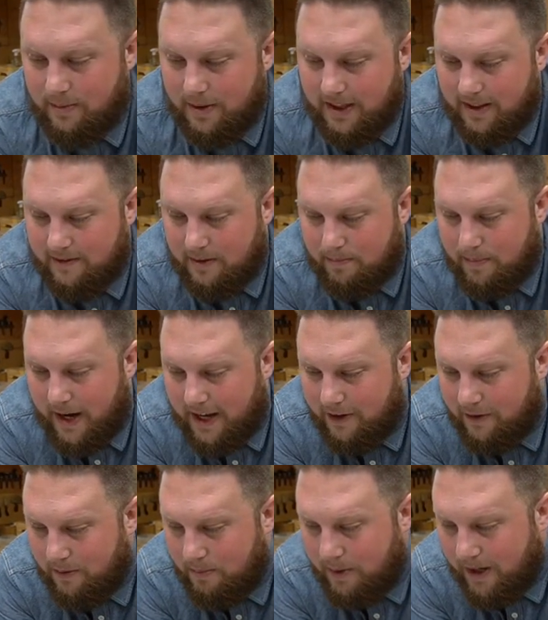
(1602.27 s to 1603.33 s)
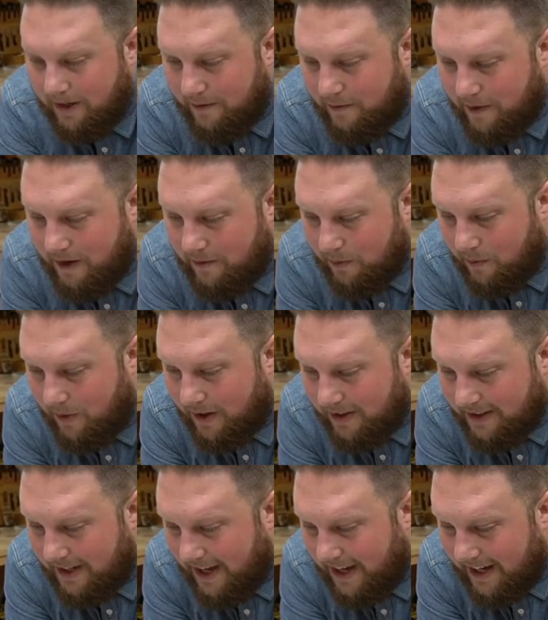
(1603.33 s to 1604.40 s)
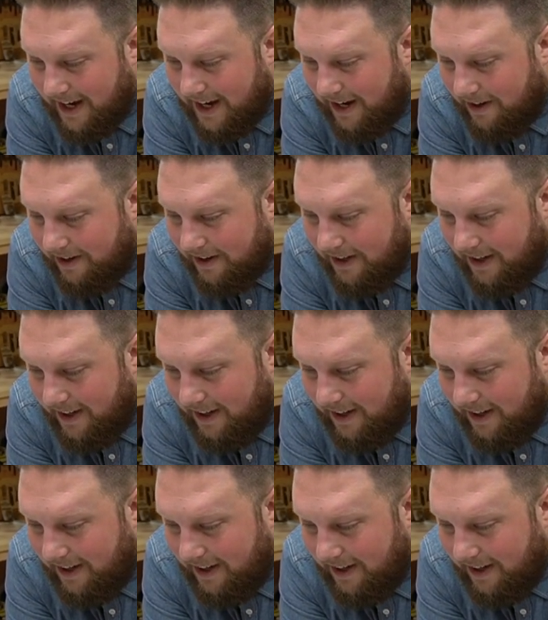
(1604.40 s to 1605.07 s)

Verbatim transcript: I'd love to buy you a beer if you ever want to hang out.